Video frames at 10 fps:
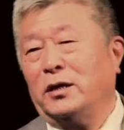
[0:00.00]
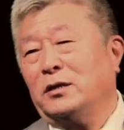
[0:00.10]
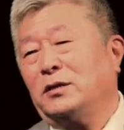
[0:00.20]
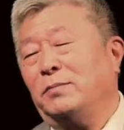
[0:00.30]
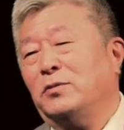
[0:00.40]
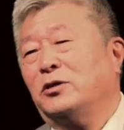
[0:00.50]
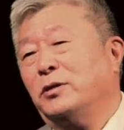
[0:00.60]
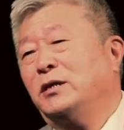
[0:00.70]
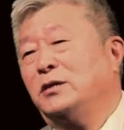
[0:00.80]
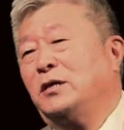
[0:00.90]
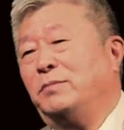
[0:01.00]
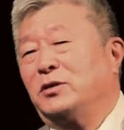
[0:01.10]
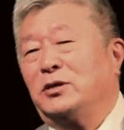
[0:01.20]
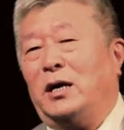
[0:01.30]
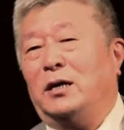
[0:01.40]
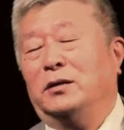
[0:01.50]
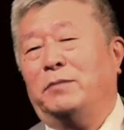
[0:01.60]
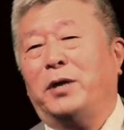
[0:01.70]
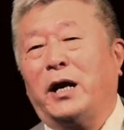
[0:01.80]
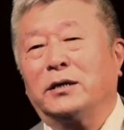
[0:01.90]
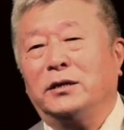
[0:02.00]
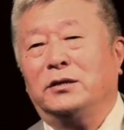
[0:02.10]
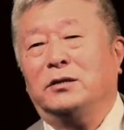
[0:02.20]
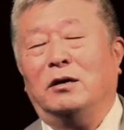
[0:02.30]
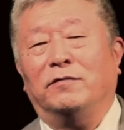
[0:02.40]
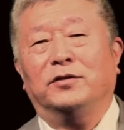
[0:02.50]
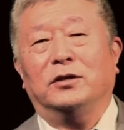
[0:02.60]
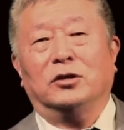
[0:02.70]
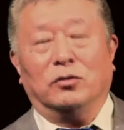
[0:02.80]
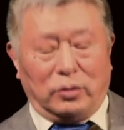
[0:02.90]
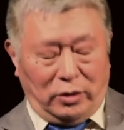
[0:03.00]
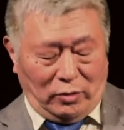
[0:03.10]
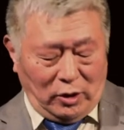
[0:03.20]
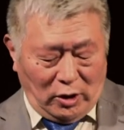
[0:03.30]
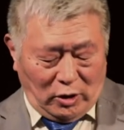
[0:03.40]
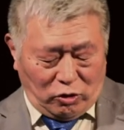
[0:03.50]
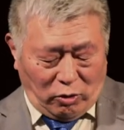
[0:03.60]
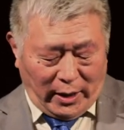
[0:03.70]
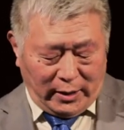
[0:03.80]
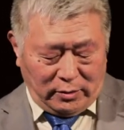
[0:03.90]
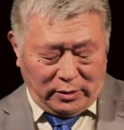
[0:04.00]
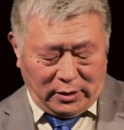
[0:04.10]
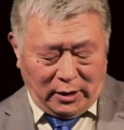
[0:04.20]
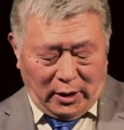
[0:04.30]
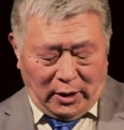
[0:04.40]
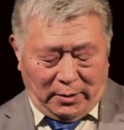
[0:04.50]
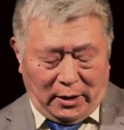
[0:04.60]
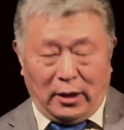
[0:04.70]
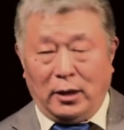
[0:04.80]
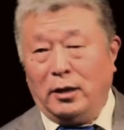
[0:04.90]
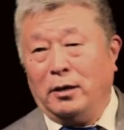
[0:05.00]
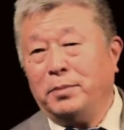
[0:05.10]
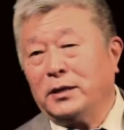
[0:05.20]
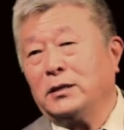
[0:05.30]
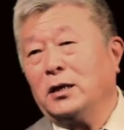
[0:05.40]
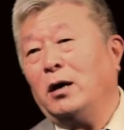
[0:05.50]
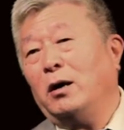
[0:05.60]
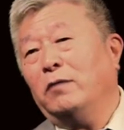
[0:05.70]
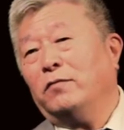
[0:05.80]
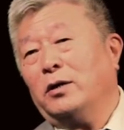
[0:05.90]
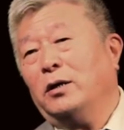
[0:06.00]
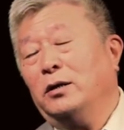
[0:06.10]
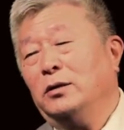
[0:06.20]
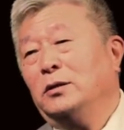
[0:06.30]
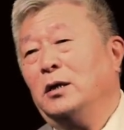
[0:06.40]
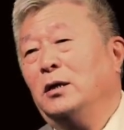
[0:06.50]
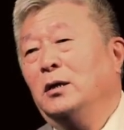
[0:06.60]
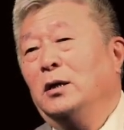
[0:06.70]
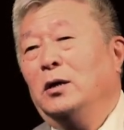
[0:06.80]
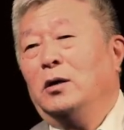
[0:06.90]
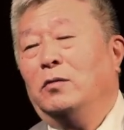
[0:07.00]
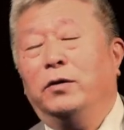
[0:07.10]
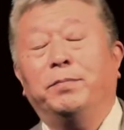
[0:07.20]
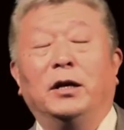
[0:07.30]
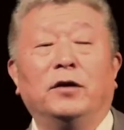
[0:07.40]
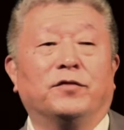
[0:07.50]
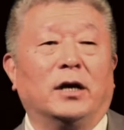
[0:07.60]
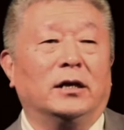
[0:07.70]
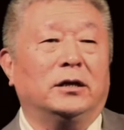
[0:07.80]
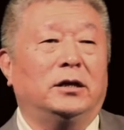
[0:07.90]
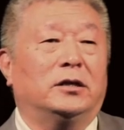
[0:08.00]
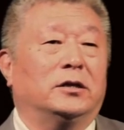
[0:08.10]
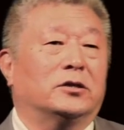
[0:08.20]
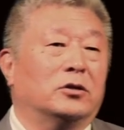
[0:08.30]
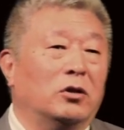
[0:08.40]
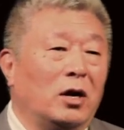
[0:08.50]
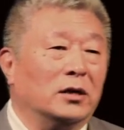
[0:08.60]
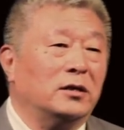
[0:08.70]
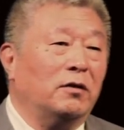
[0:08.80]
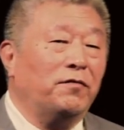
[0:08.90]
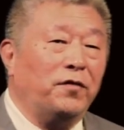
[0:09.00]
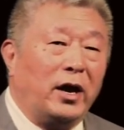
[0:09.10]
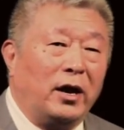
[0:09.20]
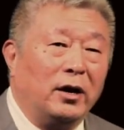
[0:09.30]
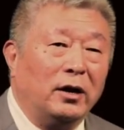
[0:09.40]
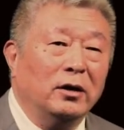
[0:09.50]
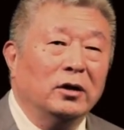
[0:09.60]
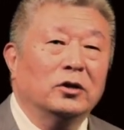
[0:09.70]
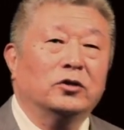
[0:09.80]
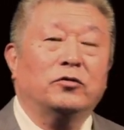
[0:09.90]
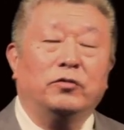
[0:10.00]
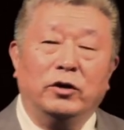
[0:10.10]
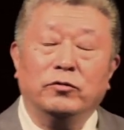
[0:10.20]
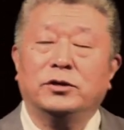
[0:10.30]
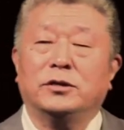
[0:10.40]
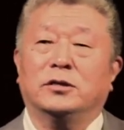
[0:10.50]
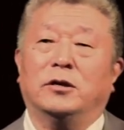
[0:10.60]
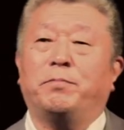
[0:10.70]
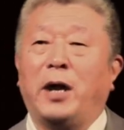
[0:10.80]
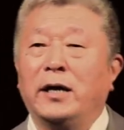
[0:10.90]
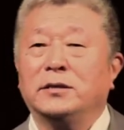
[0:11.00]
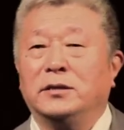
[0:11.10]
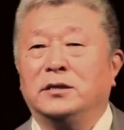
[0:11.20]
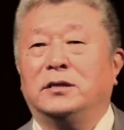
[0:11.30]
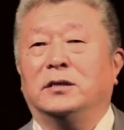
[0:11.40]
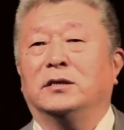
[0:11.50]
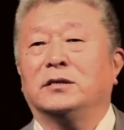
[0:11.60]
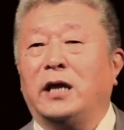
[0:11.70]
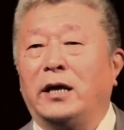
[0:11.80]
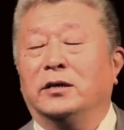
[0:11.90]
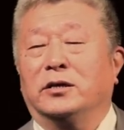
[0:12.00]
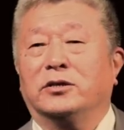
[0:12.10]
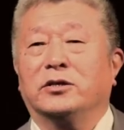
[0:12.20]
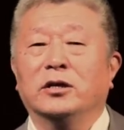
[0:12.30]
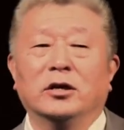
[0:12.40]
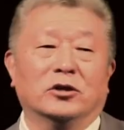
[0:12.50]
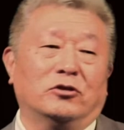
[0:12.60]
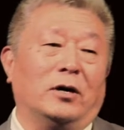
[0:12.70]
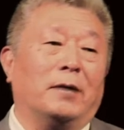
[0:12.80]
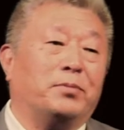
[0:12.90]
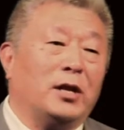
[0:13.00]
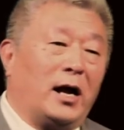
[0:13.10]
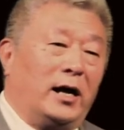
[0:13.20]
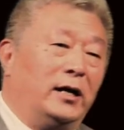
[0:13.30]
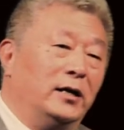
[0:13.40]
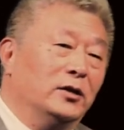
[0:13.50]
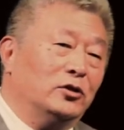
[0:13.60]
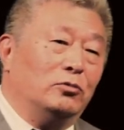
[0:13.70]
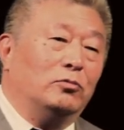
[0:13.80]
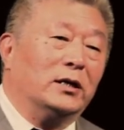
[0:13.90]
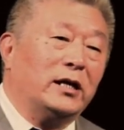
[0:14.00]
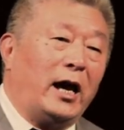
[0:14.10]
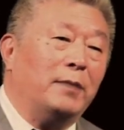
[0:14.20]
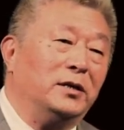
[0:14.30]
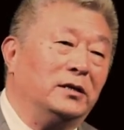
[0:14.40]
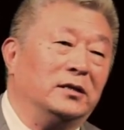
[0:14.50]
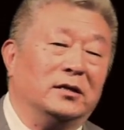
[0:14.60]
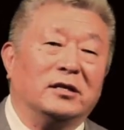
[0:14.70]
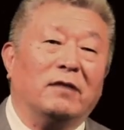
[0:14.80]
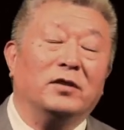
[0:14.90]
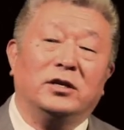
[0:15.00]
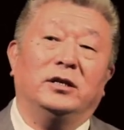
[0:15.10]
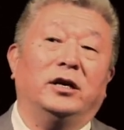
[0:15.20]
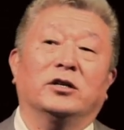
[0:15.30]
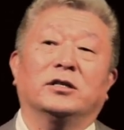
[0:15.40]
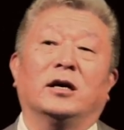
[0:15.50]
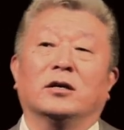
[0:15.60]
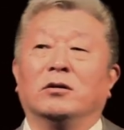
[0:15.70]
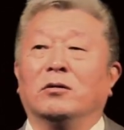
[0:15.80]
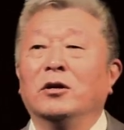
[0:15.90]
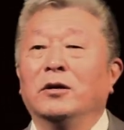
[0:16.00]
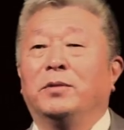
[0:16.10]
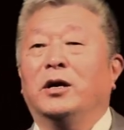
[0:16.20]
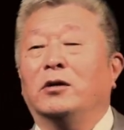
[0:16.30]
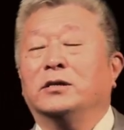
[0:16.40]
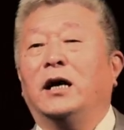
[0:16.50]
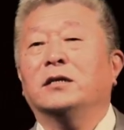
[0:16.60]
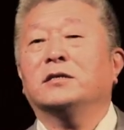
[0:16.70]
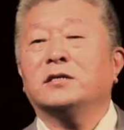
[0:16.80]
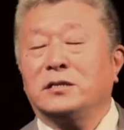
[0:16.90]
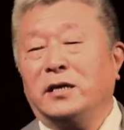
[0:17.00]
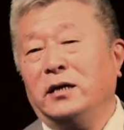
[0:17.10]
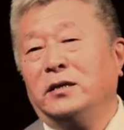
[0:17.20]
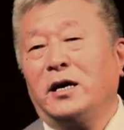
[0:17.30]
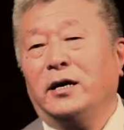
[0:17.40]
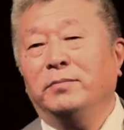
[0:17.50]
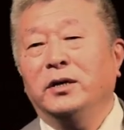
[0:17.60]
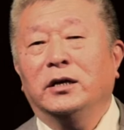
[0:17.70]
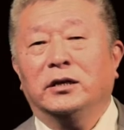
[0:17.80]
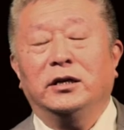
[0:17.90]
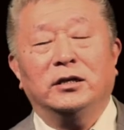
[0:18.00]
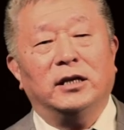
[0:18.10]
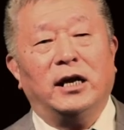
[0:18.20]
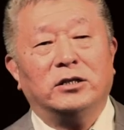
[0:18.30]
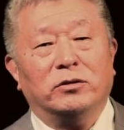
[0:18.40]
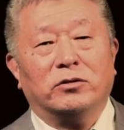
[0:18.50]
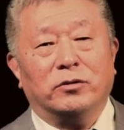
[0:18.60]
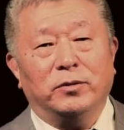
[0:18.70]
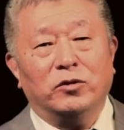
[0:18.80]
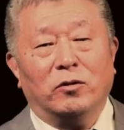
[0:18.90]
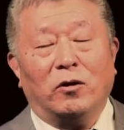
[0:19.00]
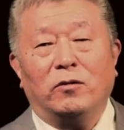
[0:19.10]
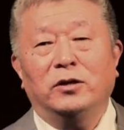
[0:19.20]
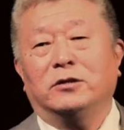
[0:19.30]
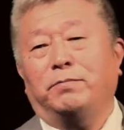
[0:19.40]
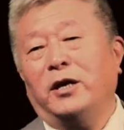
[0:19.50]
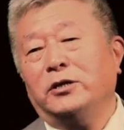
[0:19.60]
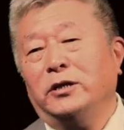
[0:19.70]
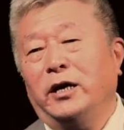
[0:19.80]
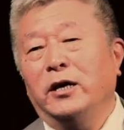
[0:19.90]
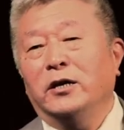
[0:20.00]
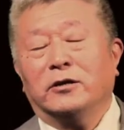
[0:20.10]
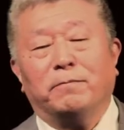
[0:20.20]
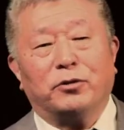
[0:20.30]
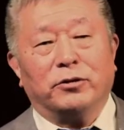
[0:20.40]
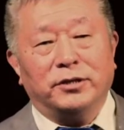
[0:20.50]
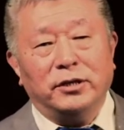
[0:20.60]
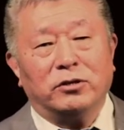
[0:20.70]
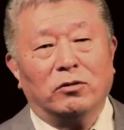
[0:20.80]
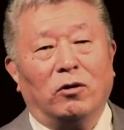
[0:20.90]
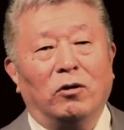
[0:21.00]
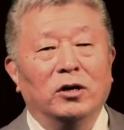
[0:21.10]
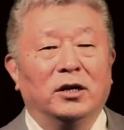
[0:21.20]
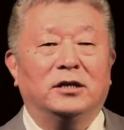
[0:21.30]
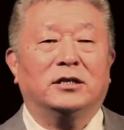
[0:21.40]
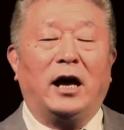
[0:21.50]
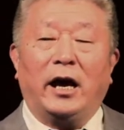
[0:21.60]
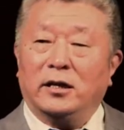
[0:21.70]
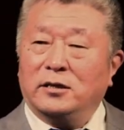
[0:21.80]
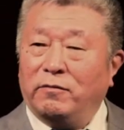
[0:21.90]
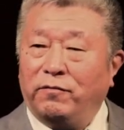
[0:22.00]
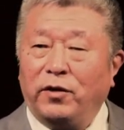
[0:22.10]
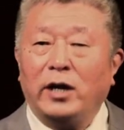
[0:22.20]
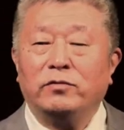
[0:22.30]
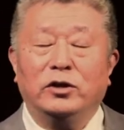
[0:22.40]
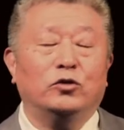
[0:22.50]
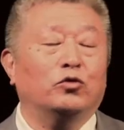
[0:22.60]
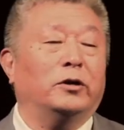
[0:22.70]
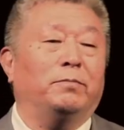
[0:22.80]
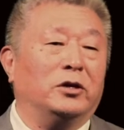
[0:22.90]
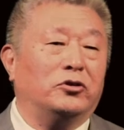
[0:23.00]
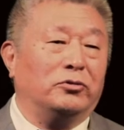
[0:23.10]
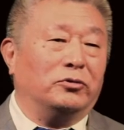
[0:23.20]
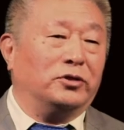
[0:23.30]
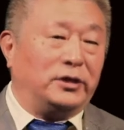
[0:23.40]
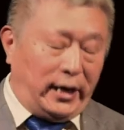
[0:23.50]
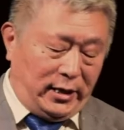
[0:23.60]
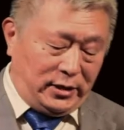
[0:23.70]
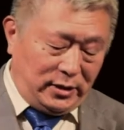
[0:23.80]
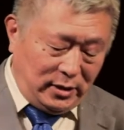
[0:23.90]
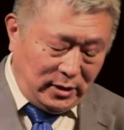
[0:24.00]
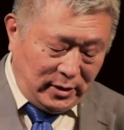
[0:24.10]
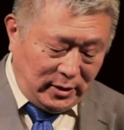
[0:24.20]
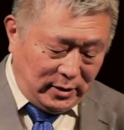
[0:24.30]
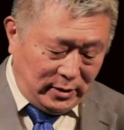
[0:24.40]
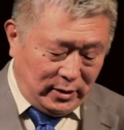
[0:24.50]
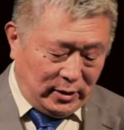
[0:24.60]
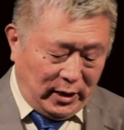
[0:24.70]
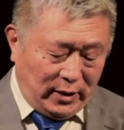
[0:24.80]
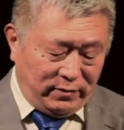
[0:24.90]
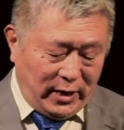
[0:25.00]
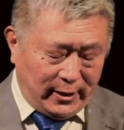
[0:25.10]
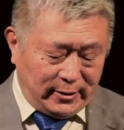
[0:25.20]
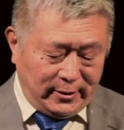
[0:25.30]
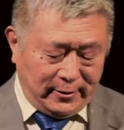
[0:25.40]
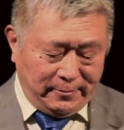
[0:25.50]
there are some criticisms on the practice of the Tokyo trials, but however, you know, we believe that it is not fair to use the present standards to apply to what happened 70 years ago. Because at that time, the international criminal law, especially the procedure law, is at a very rudimentary stage uh, on that.